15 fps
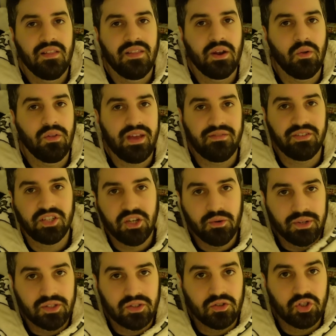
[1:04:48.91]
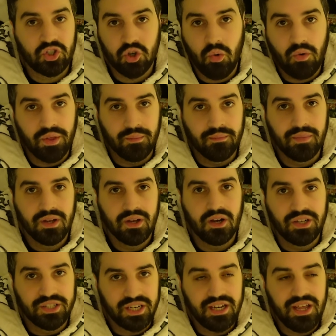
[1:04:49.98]
then all you have to do is show them
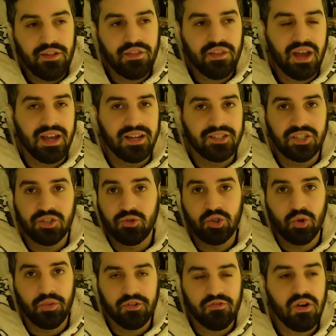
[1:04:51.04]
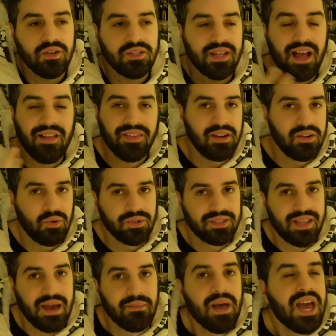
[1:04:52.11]
underneath and to show the cross and they'll know it's
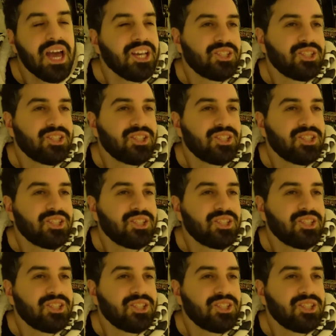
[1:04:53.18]
them.